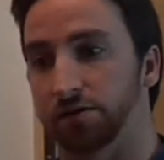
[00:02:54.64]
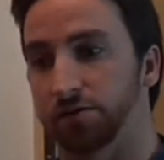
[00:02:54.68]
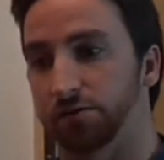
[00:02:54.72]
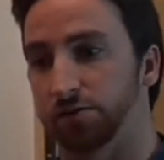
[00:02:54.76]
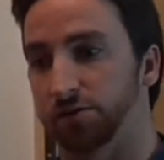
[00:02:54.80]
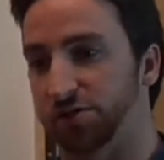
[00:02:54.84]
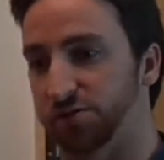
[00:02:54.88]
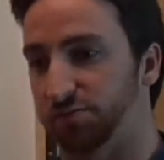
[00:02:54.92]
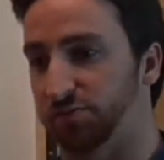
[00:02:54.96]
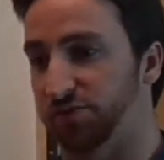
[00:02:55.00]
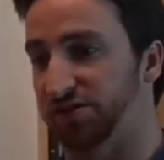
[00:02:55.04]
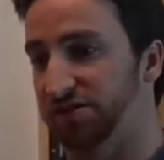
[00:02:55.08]

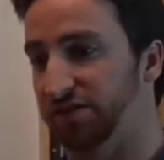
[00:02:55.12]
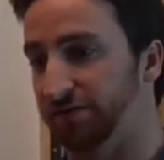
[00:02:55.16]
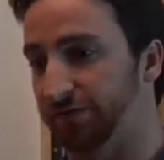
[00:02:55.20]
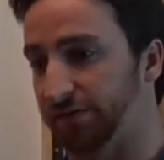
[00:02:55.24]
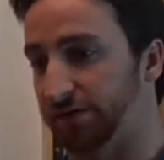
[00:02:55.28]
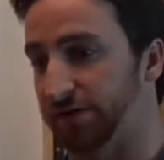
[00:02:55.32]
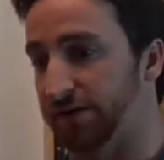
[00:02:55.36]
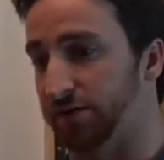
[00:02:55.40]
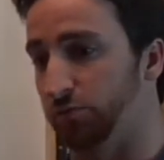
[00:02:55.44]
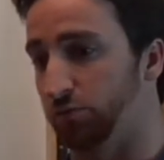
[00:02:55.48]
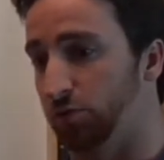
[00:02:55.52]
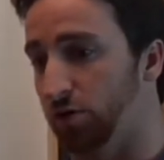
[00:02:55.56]

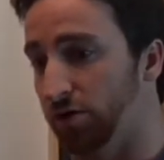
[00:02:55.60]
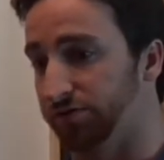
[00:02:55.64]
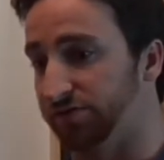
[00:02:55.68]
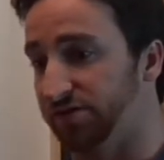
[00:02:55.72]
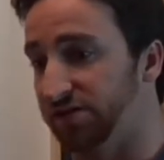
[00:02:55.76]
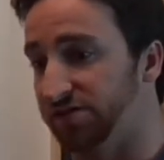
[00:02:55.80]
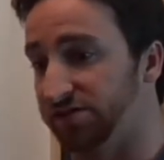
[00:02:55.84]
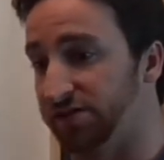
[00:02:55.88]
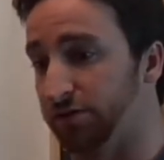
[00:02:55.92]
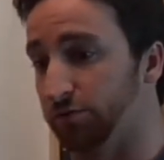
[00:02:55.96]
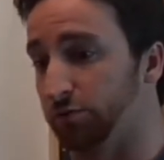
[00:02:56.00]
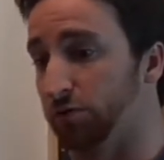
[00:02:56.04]
specifically in Walt
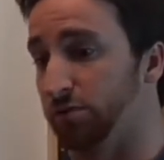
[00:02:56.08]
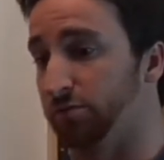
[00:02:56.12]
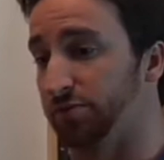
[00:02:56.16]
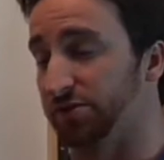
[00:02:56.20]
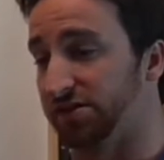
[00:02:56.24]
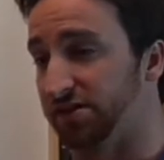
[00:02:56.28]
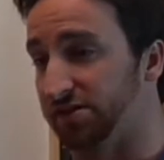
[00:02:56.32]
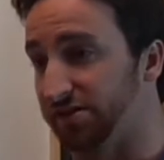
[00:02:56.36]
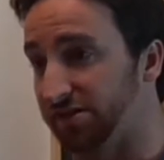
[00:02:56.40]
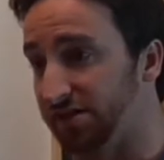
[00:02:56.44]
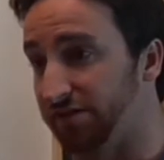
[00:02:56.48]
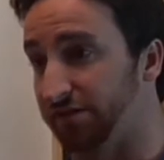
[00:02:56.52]
Disney World,
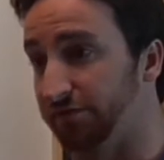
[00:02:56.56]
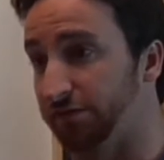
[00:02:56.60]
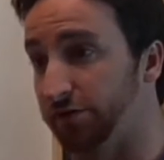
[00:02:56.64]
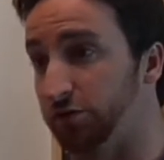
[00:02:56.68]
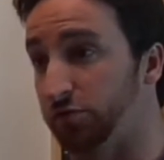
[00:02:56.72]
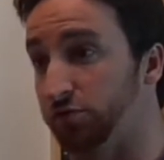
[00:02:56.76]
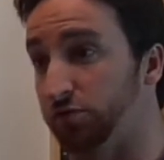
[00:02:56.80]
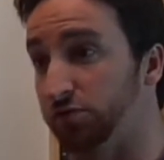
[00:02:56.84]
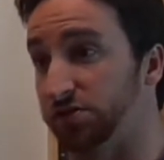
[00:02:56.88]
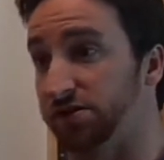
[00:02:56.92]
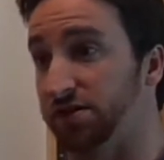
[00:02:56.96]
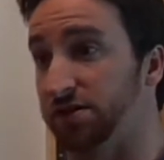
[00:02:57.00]
but that they've
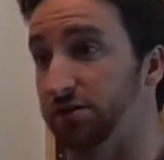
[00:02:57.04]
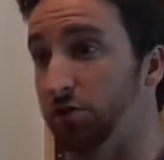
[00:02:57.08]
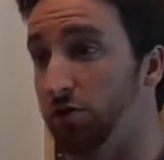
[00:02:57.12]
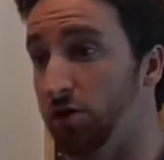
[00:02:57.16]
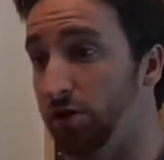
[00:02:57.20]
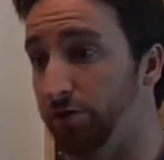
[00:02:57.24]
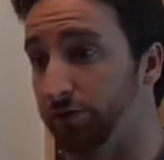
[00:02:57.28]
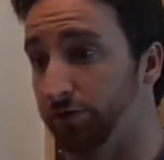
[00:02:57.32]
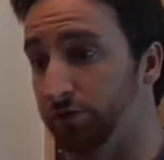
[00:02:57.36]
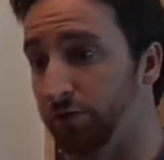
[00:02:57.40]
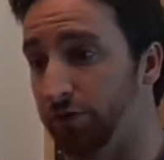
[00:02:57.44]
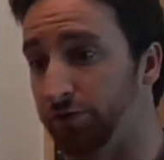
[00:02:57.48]
used in
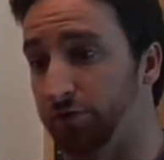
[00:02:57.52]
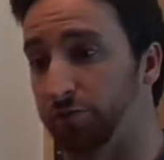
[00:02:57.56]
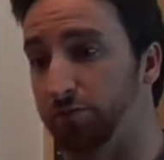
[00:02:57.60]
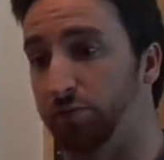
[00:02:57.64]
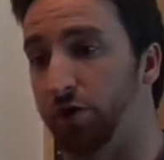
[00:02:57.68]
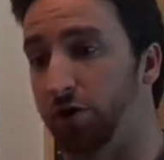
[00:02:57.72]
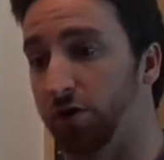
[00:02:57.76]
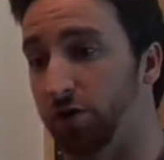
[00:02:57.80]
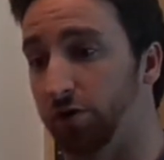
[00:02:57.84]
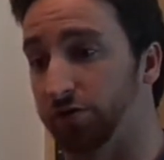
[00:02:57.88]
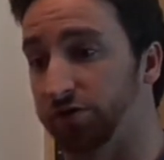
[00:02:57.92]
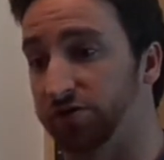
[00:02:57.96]
all their other
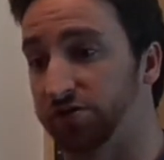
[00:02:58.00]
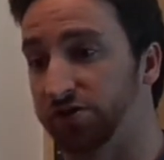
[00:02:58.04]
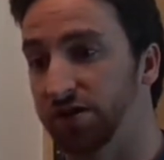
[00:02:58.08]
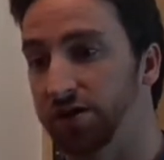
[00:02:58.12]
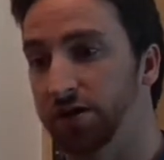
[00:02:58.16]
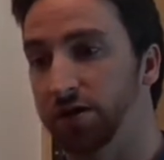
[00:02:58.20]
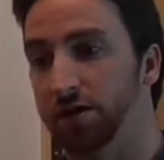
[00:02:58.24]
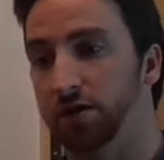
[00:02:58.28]
parks,